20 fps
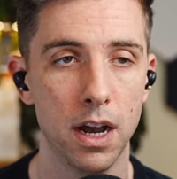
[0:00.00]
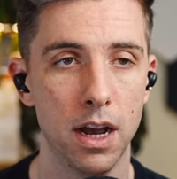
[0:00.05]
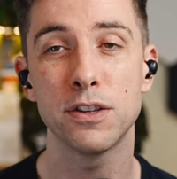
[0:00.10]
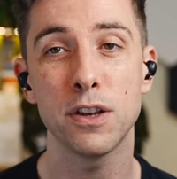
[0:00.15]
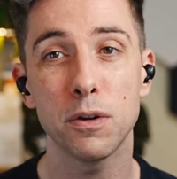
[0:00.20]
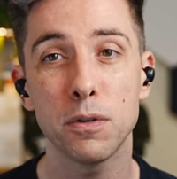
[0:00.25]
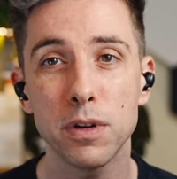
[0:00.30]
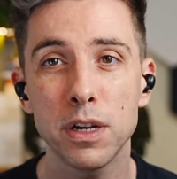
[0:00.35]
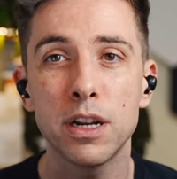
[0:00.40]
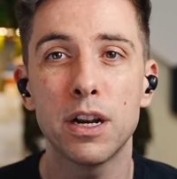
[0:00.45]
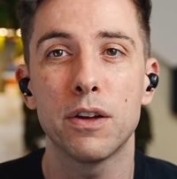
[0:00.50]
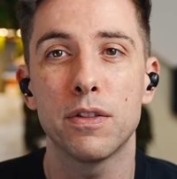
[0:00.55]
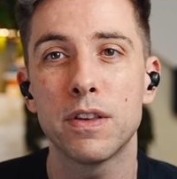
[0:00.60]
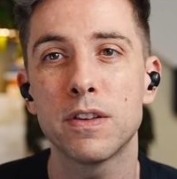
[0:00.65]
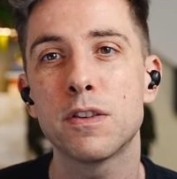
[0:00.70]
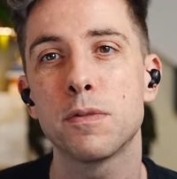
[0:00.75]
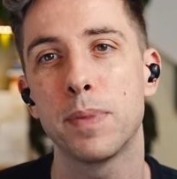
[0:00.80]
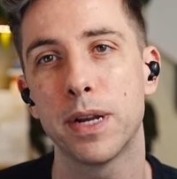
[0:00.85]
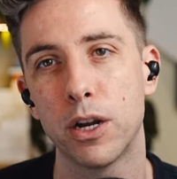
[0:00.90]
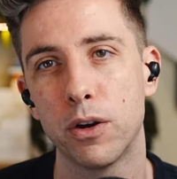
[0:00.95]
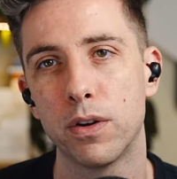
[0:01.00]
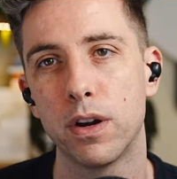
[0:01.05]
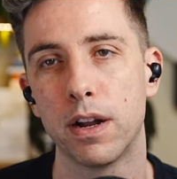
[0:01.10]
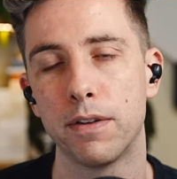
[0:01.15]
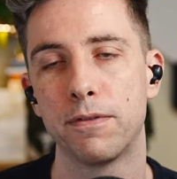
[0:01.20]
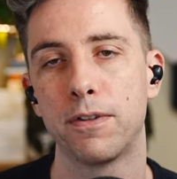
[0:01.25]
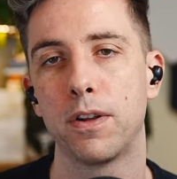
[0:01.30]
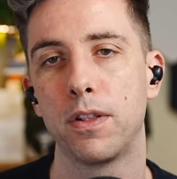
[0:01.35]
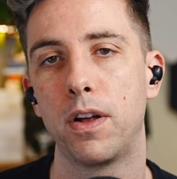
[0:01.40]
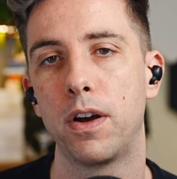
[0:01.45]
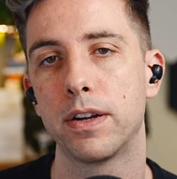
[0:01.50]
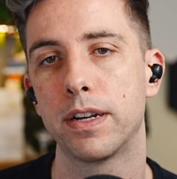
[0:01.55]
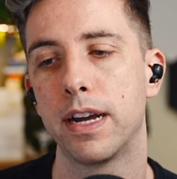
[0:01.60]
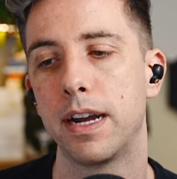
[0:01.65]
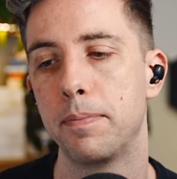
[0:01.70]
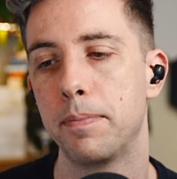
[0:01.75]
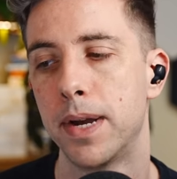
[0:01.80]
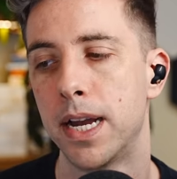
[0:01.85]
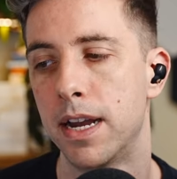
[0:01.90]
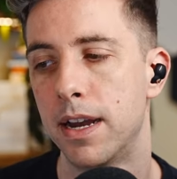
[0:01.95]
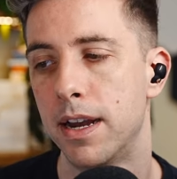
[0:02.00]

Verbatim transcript: So, you know, this has been going on for a long time.